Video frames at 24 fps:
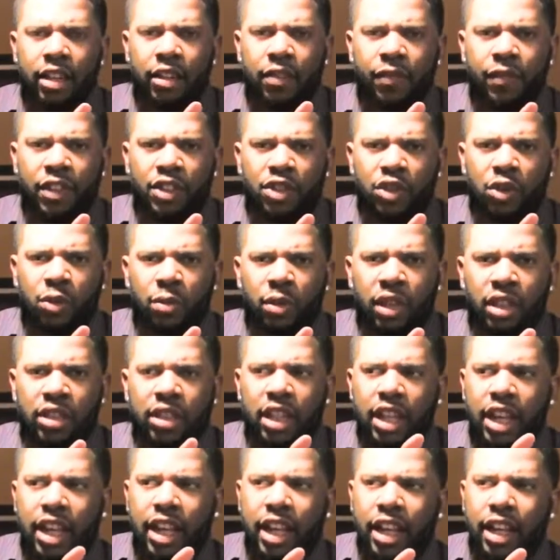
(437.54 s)
physical books.
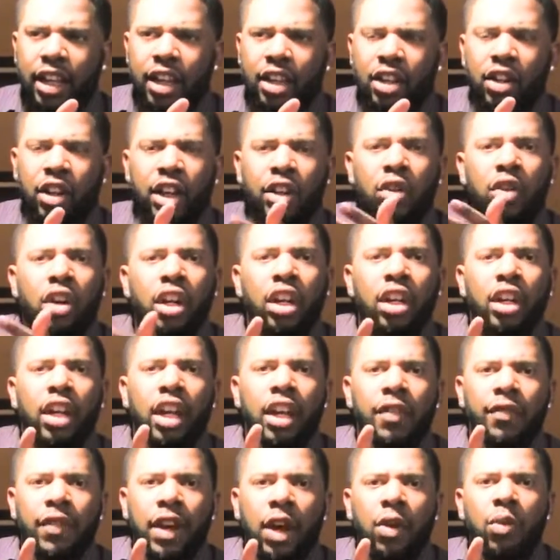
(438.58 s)
In order,
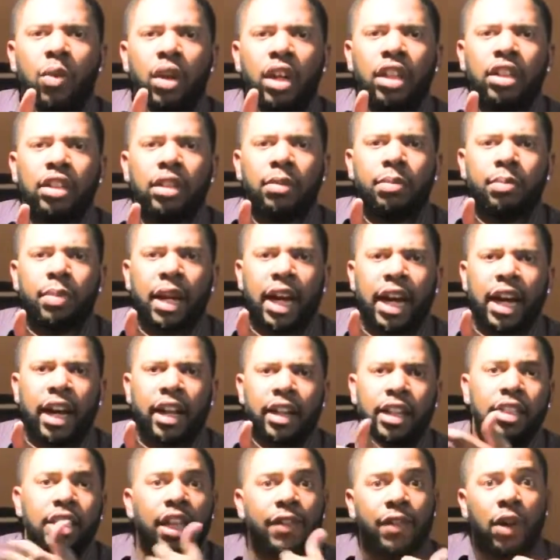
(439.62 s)
if I wanted to buy,
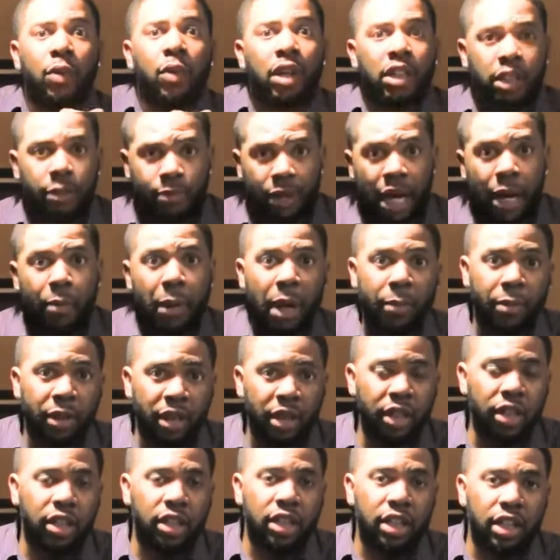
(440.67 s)
let's say if I wanted to buy my
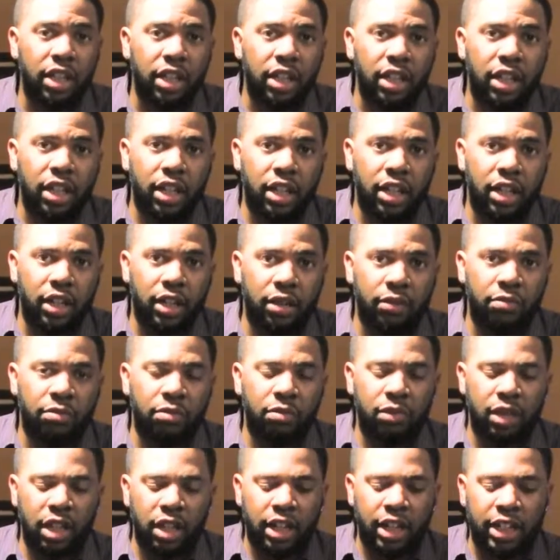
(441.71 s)
book,
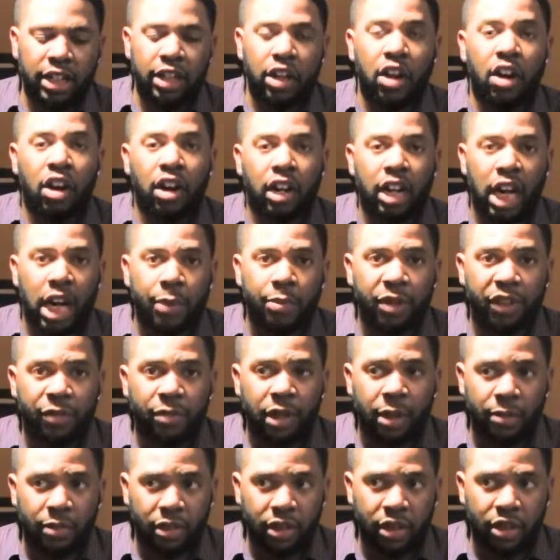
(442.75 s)
get the hard copy of
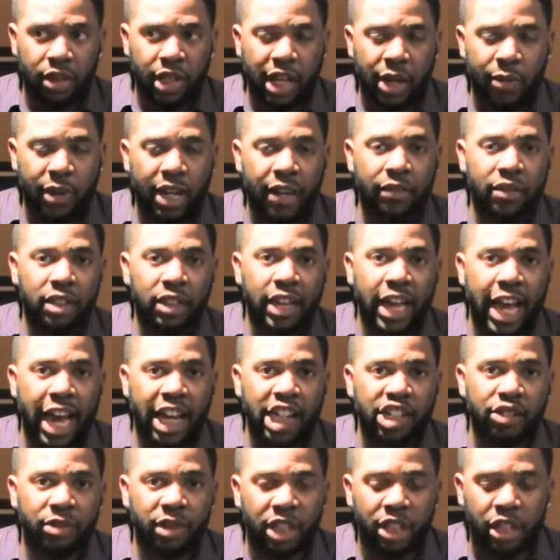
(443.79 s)
my book, I would have to
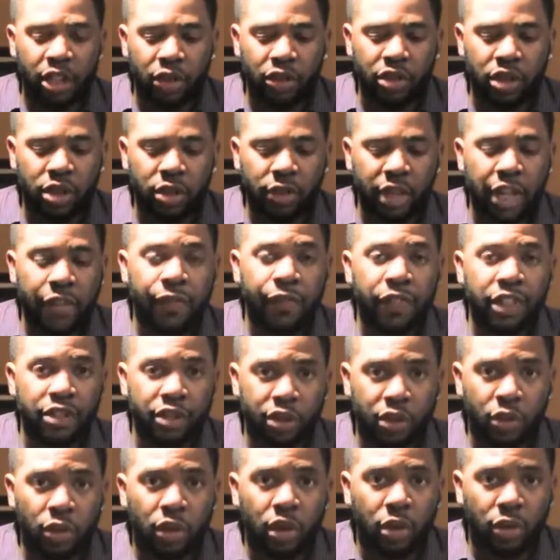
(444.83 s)
actually go to a
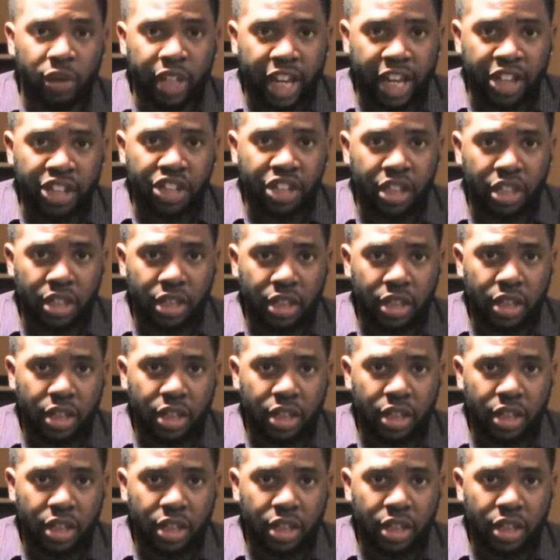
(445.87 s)
physical location.